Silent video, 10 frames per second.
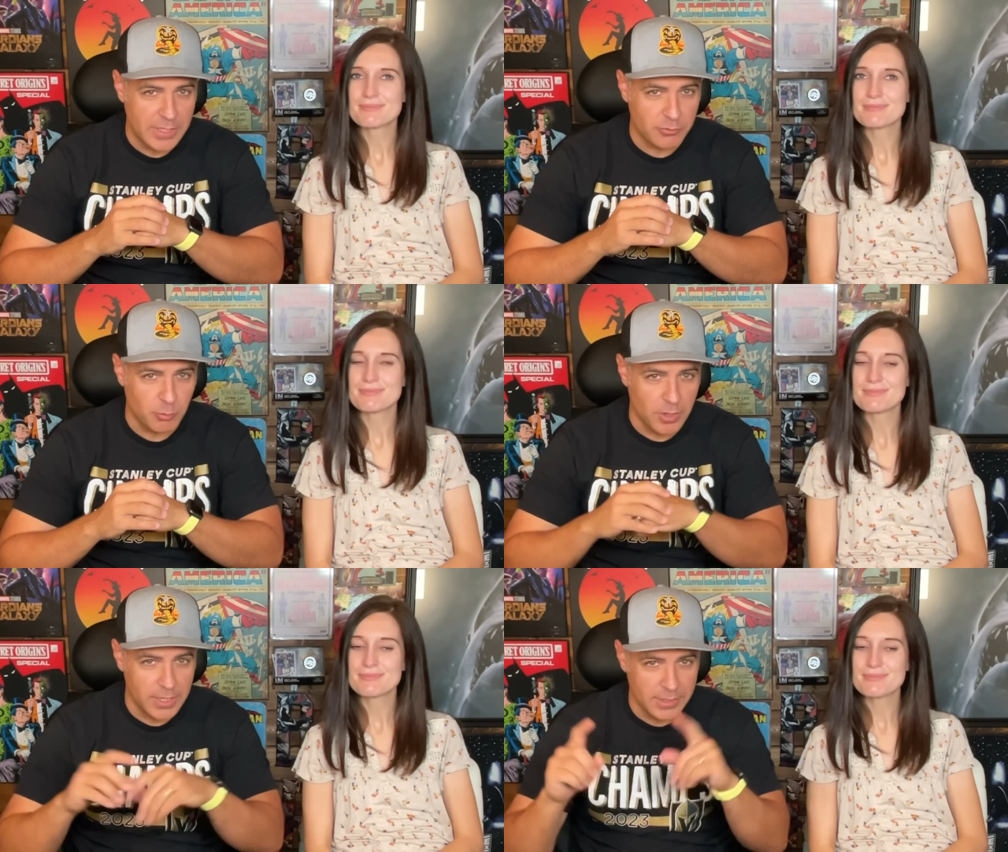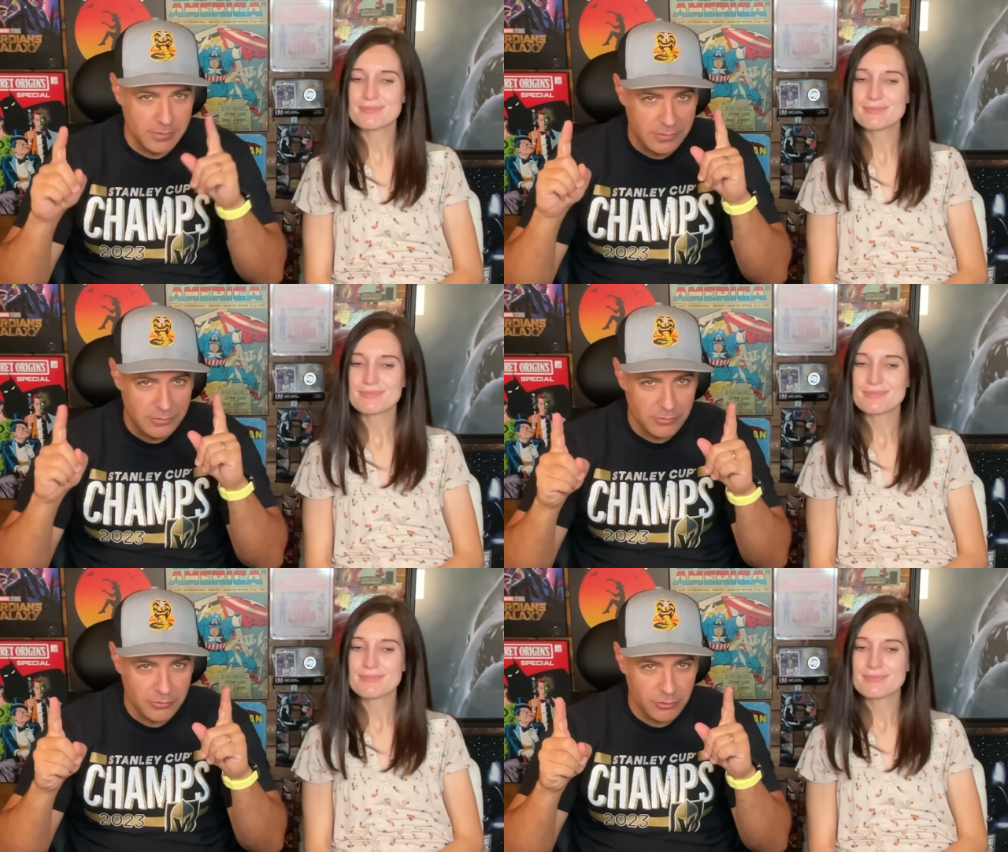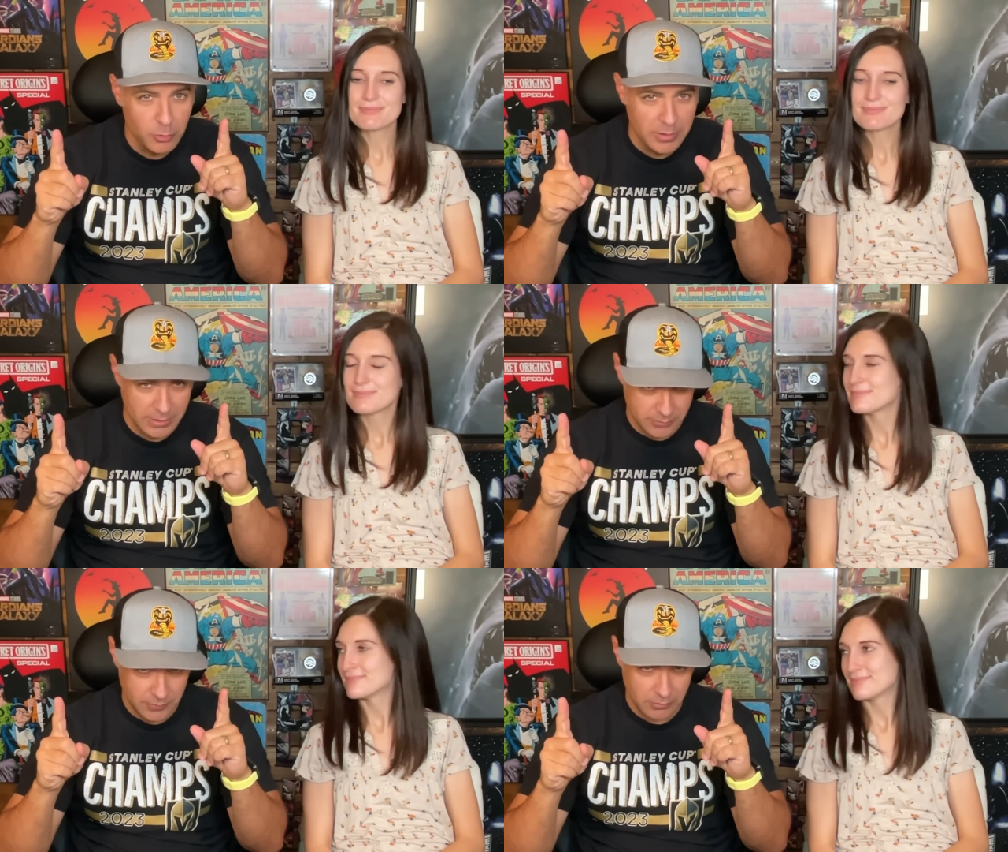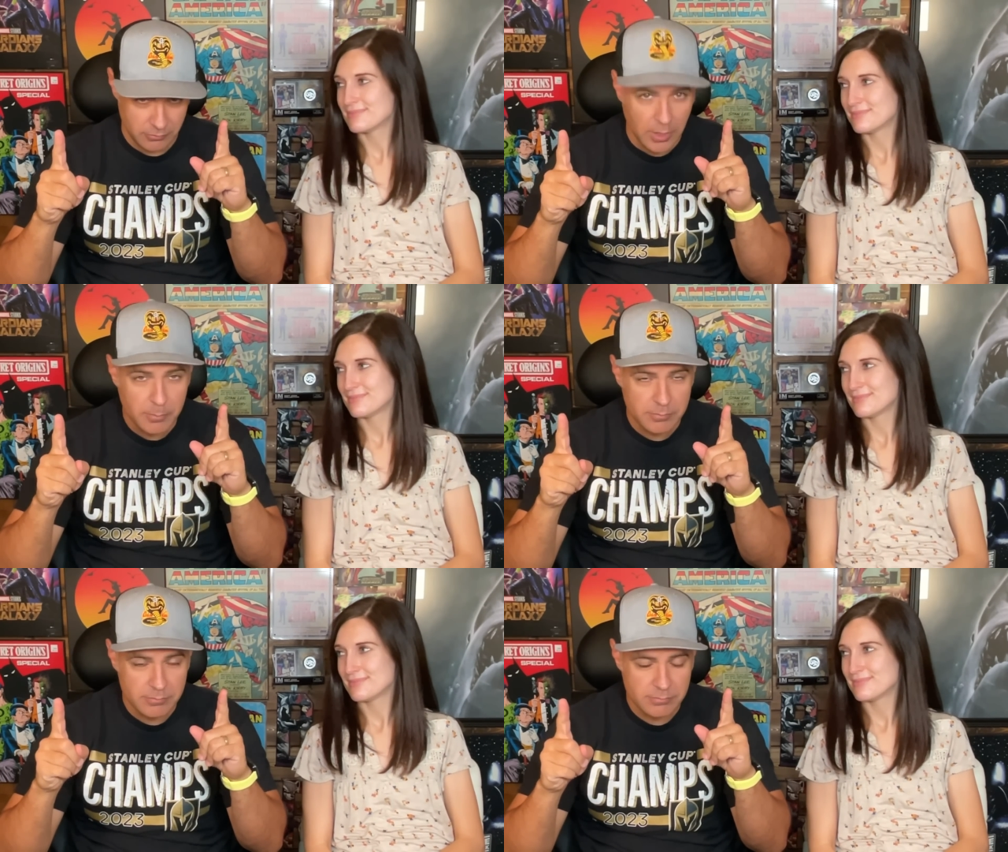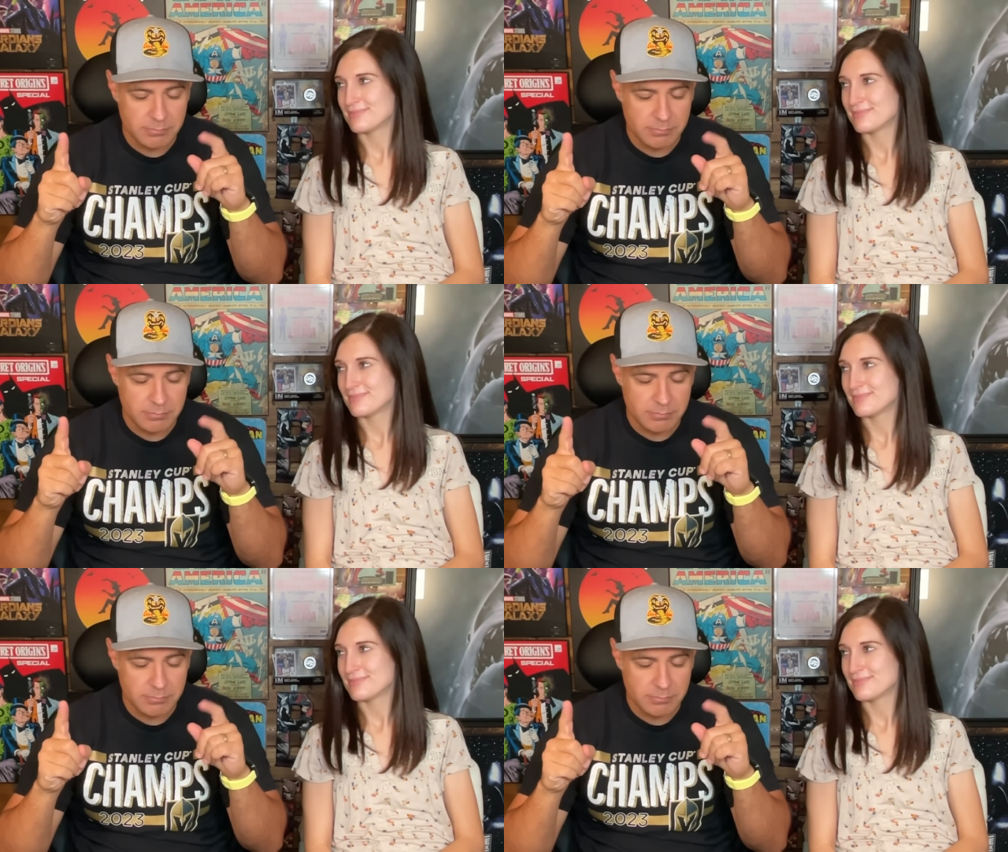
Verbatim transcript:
Speaker 1: That's right, two index fingers up.